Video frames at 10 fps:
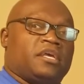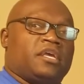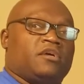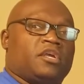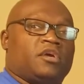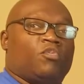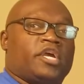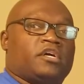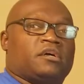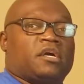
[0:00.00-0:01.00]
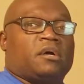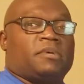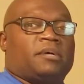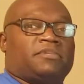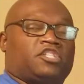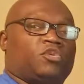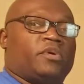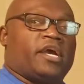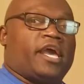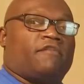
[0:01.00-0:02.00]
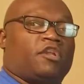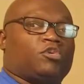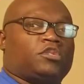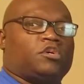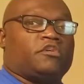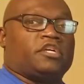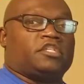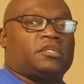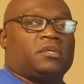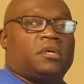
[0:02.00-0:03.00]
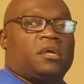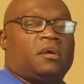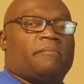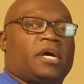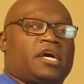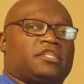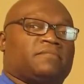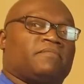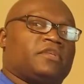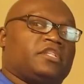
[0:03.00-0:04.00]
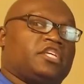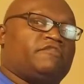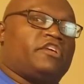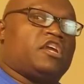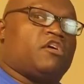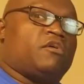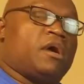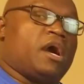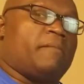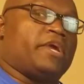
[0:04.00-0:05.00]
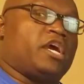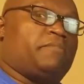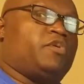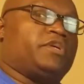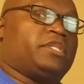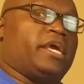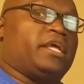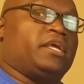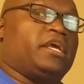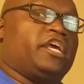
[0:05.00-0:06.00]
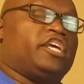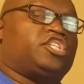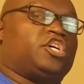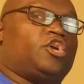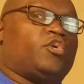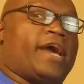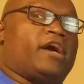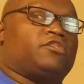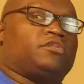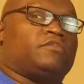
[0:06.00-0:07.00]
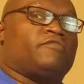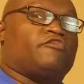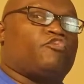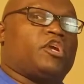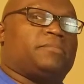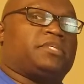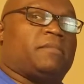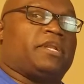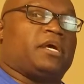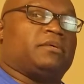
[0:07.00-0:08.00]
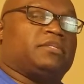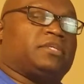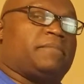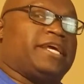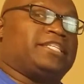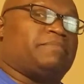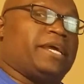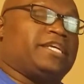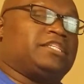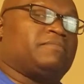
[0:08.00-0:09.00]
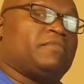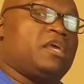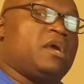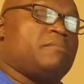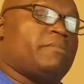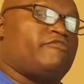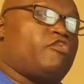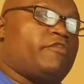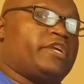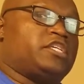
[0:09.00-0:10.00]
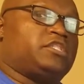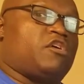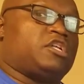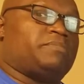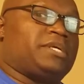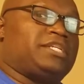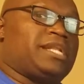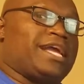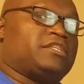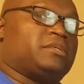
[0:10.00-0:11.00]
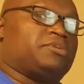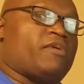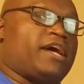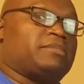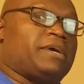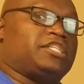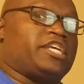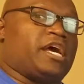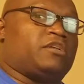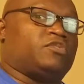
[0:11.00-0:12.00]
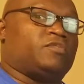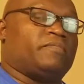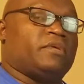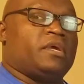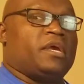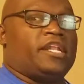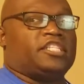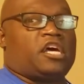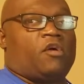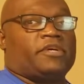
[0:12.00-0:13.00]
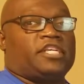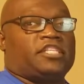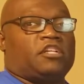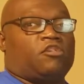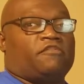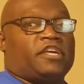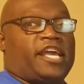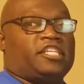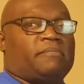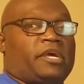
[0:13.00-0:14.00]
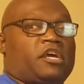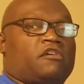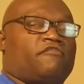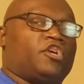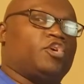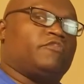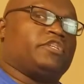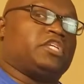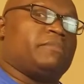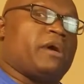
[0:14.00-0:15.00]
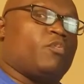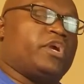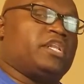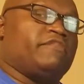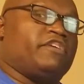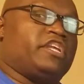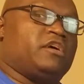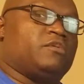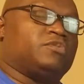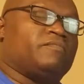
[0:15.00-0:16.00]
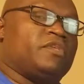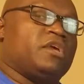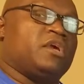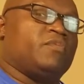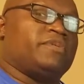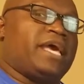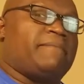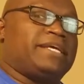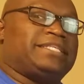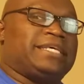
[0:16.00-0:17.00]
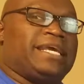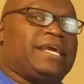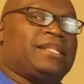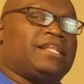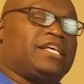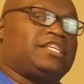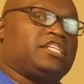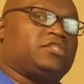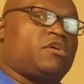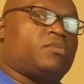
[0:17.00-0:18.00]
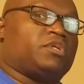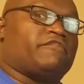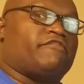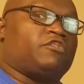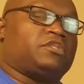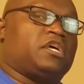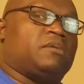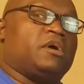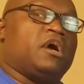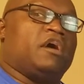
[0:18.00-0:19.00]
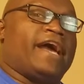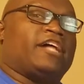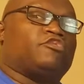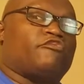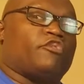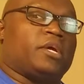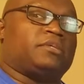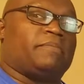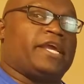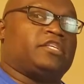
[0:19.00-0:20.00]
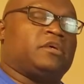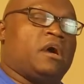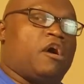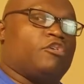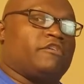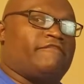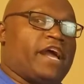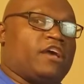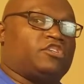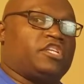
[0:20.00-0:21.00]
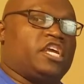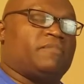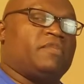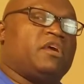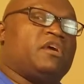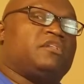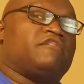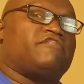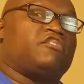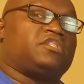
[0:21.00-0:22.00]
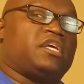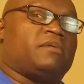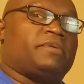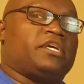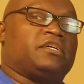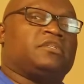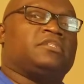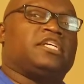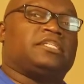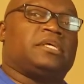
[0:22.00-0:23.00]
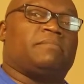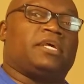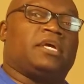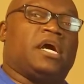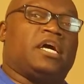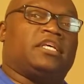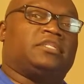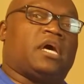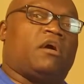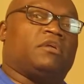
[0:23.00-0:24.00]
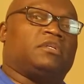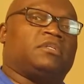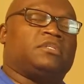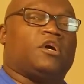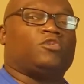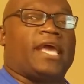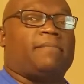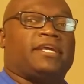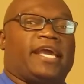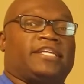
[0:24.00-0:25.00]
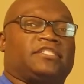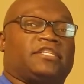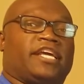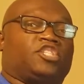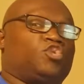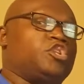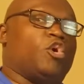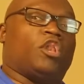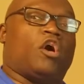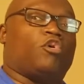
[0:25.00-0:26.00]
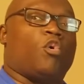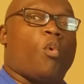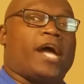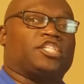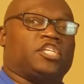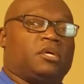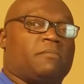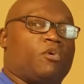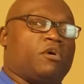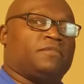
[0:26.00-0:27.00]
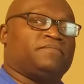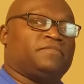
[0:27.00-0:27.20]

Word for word: It, it will come up that you will have low storage. But this video, I'm gonna help you with that and show you how to free up some of that some of that space. But before we get started, please like and subscribe to my channel. And as always, hit that notification bell so you can receive my weekly videos. With that being said, let's get started with the first step on how to free up space on your Fire stick. The first step is just simply uninstalling those applications that you no longer watch anymore.